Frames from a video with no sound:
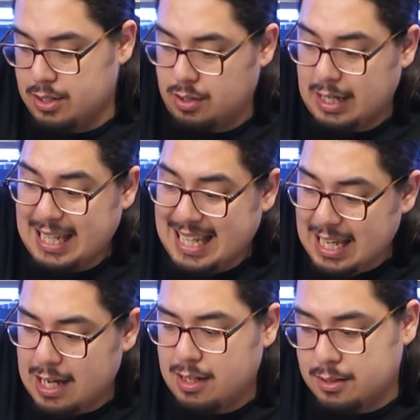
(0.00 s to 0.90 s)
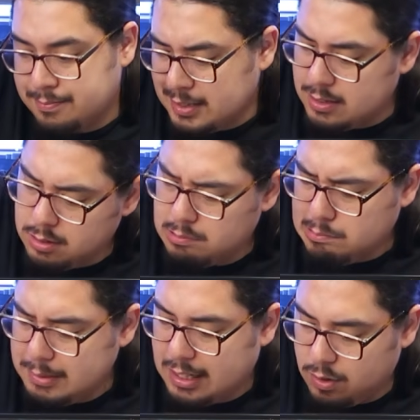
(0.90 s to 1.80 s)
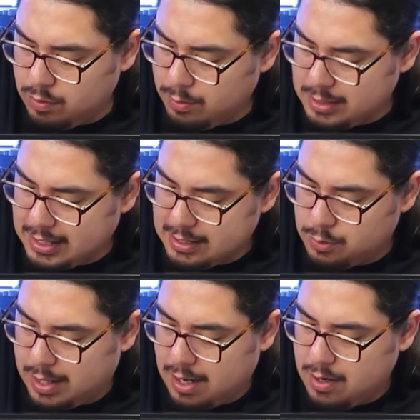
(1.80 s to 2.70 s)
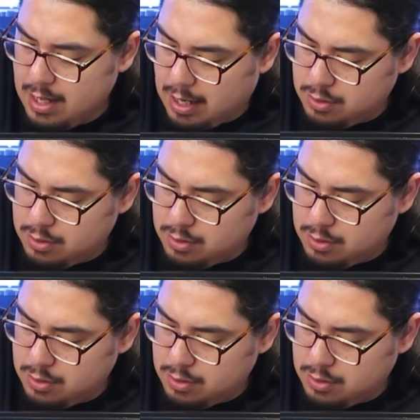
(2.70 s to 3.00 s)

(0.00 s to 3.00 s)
So oh man, I don't really want to take this one out.